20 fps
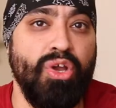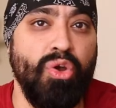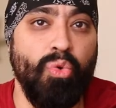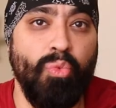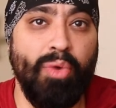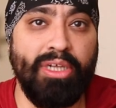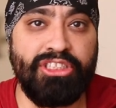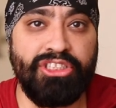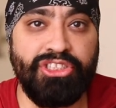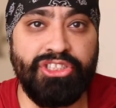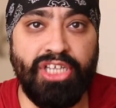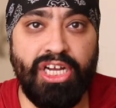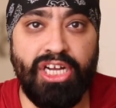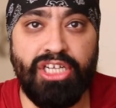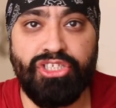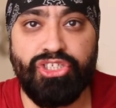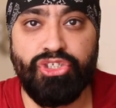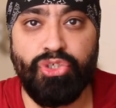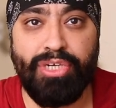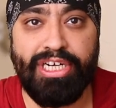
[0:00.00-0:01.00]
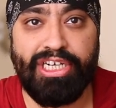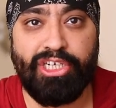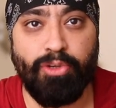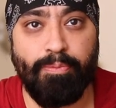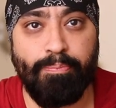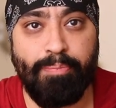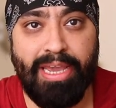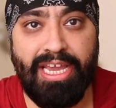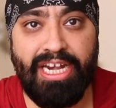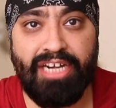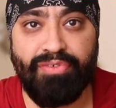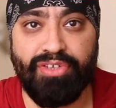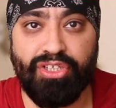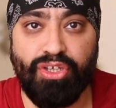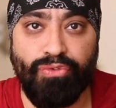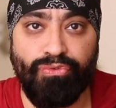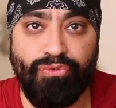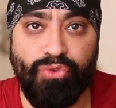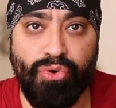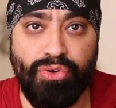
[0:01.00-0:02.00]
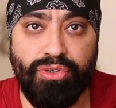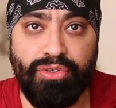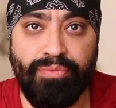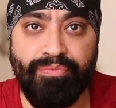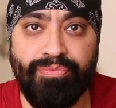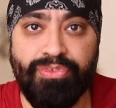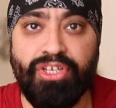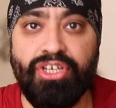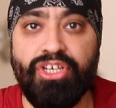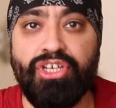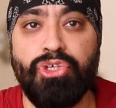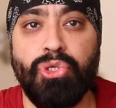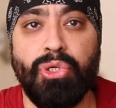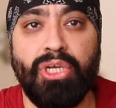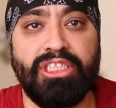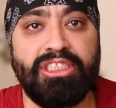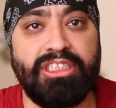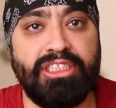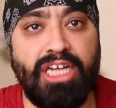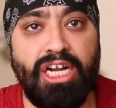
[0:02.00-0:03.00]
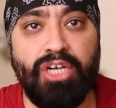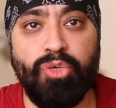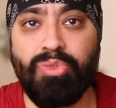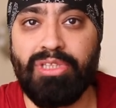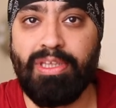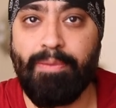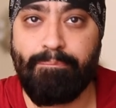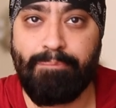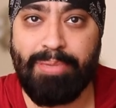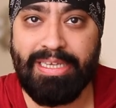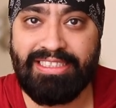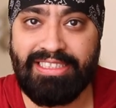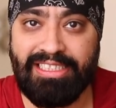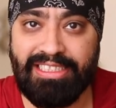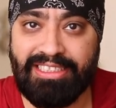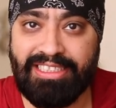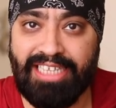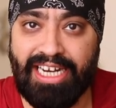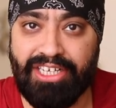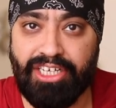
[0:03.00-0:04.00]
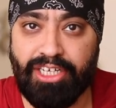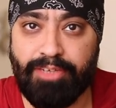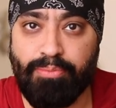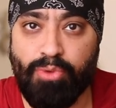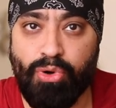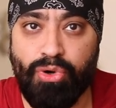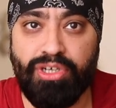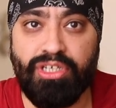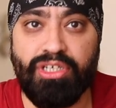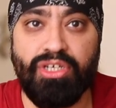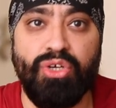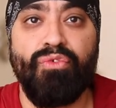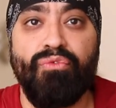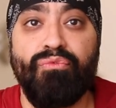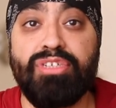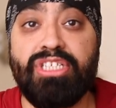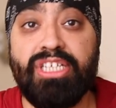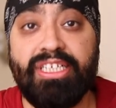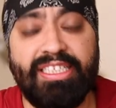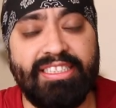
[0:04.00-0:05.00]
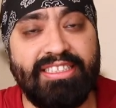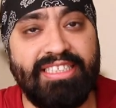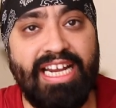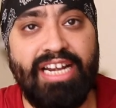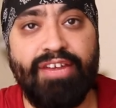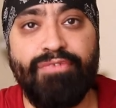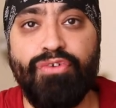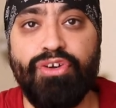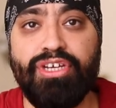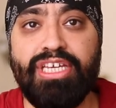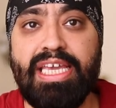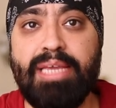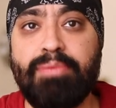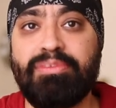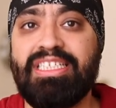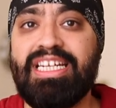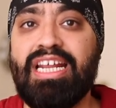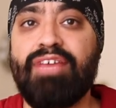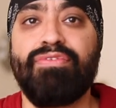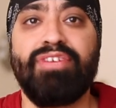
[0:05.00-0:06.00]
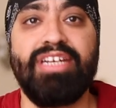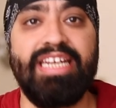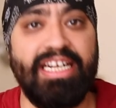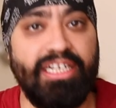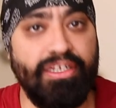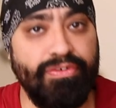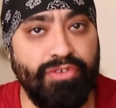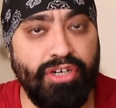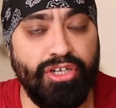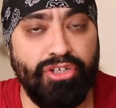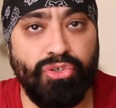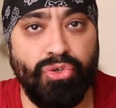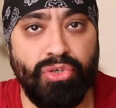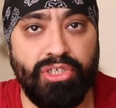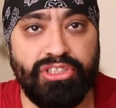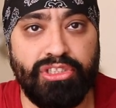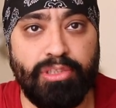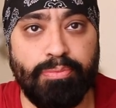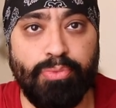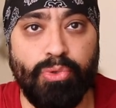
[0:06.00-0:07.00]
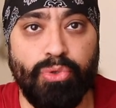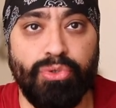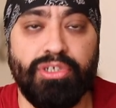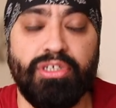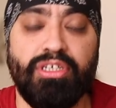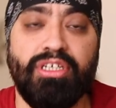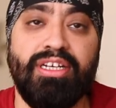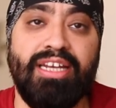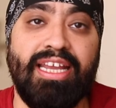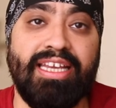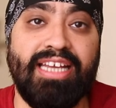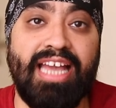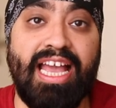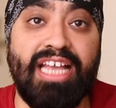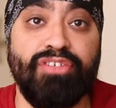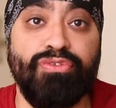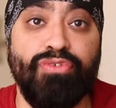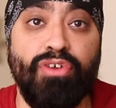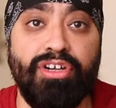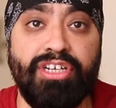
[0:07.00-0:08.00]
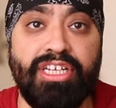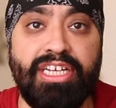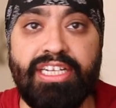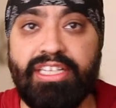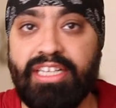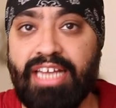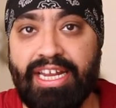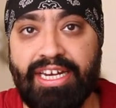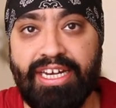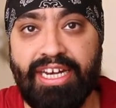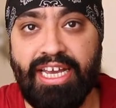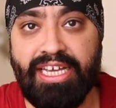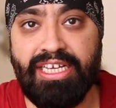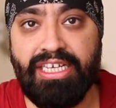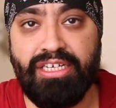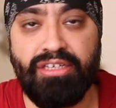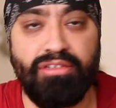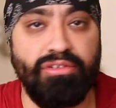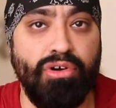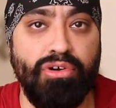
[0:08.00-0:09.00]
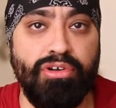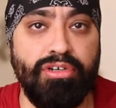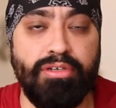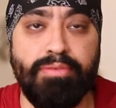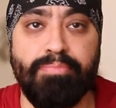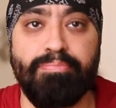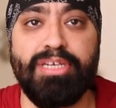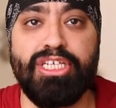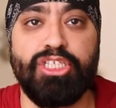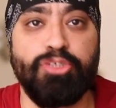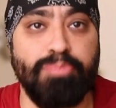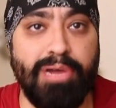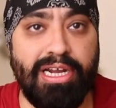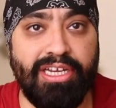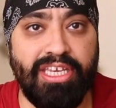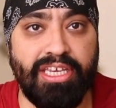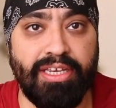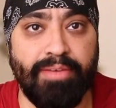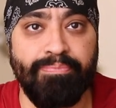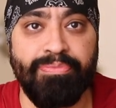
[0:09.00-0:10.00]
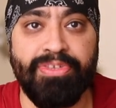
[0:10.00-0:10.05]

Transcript: Once charged, you need to pair it with your phone. You can start with the basic standard mode, which are designed for games that have native controller support, like Asphalt eight and nine or Beach Buggy.